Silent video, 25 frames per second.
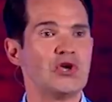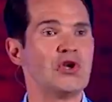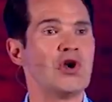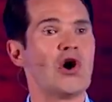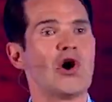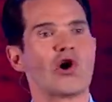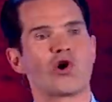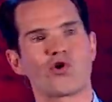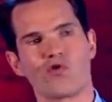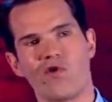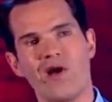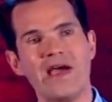You're
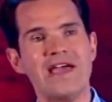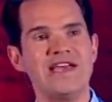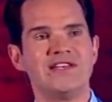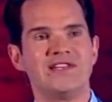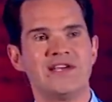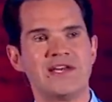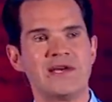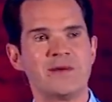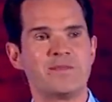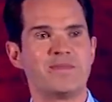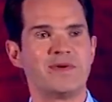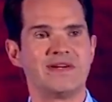not
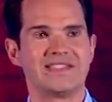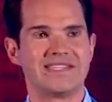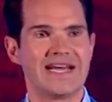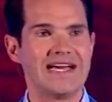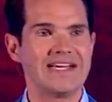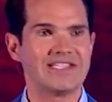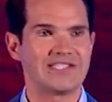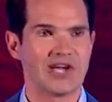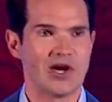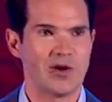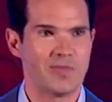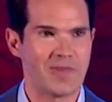grading
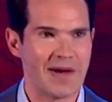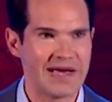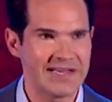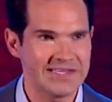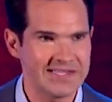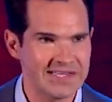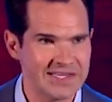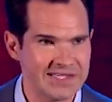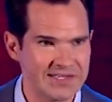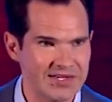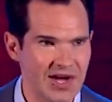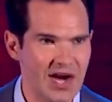potato
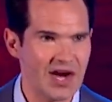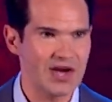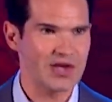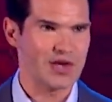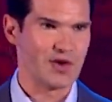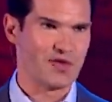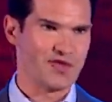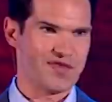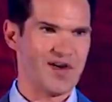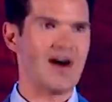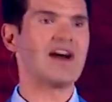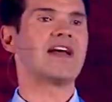paintings, are
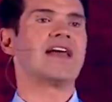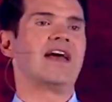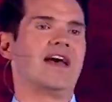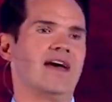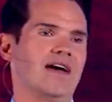you? Fuck